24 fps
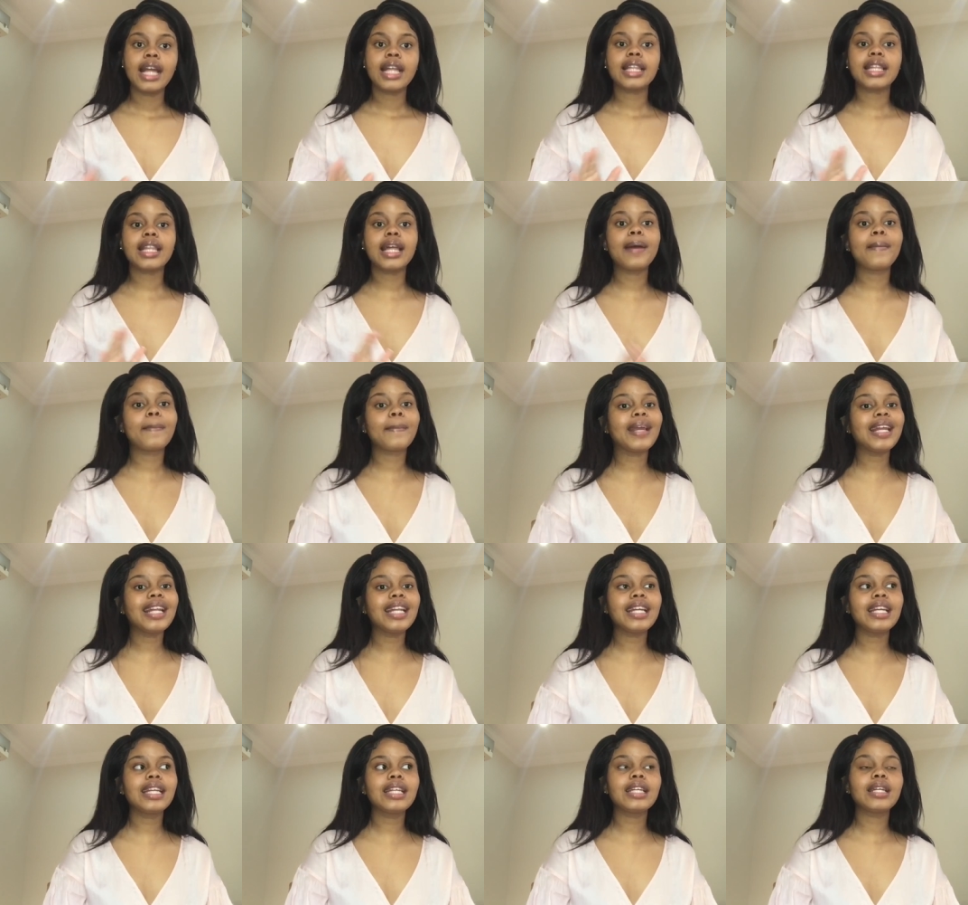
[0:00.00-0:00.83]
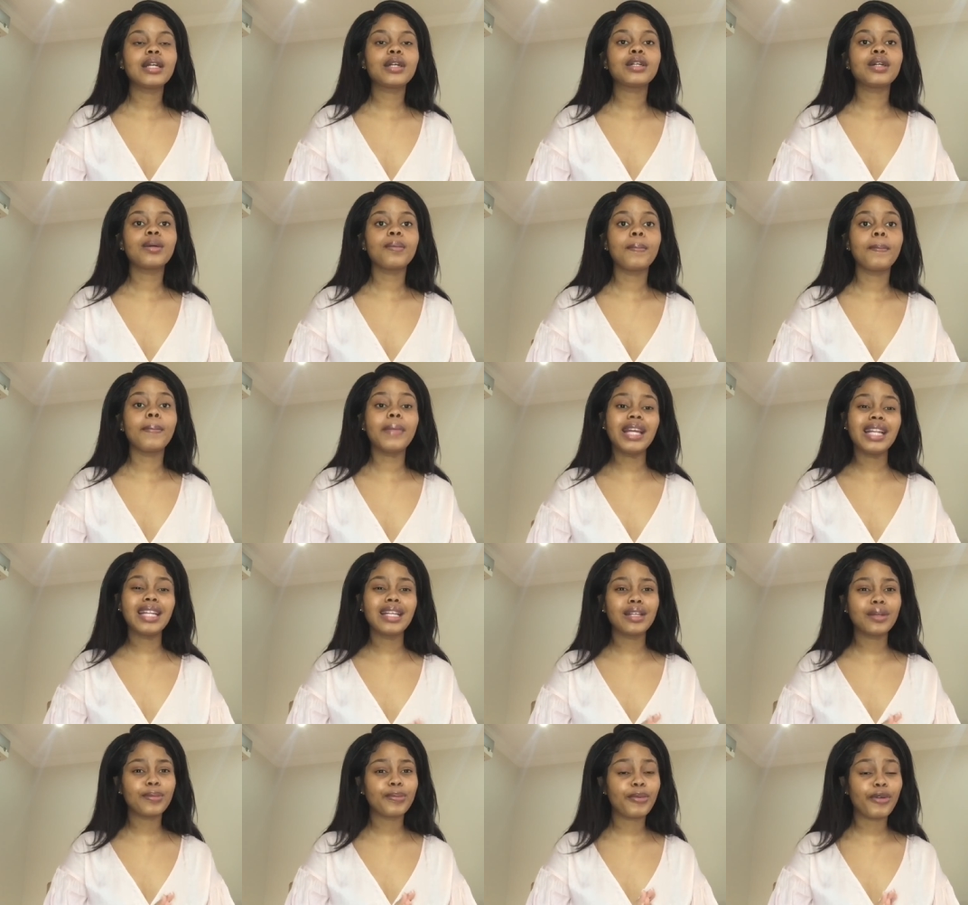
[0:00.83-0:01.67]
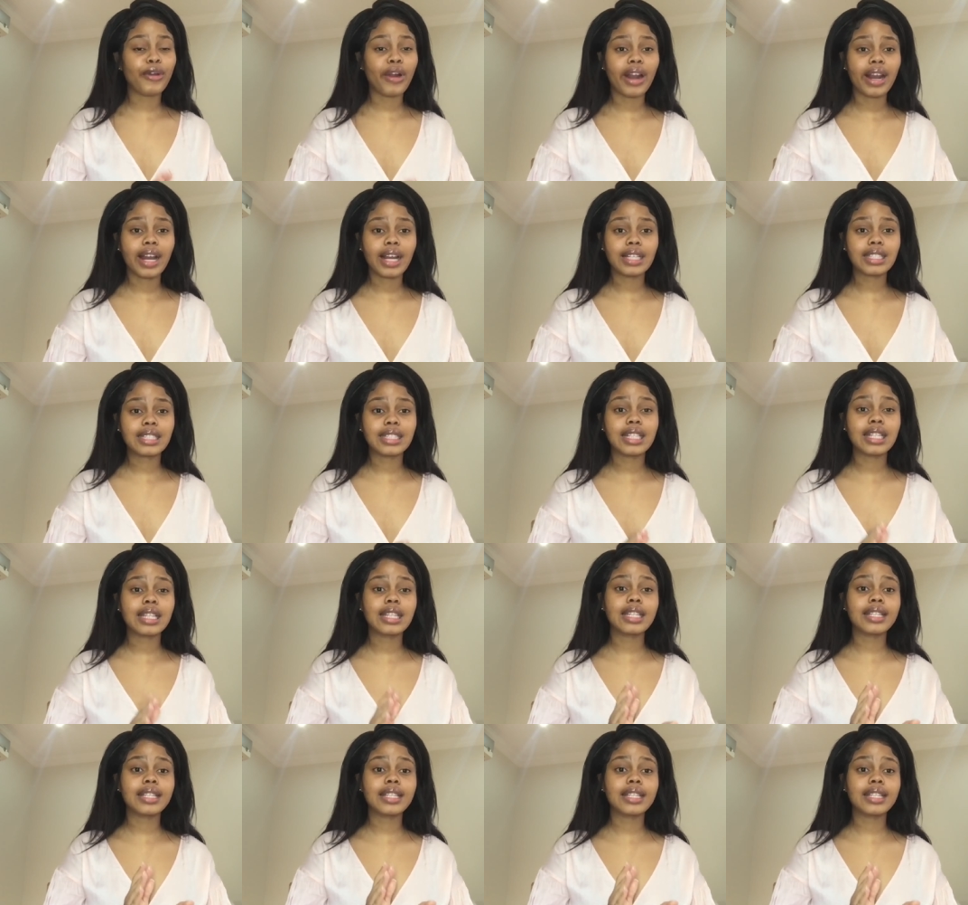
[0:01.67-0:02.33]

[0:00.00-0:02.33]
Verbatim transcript: there are many many products in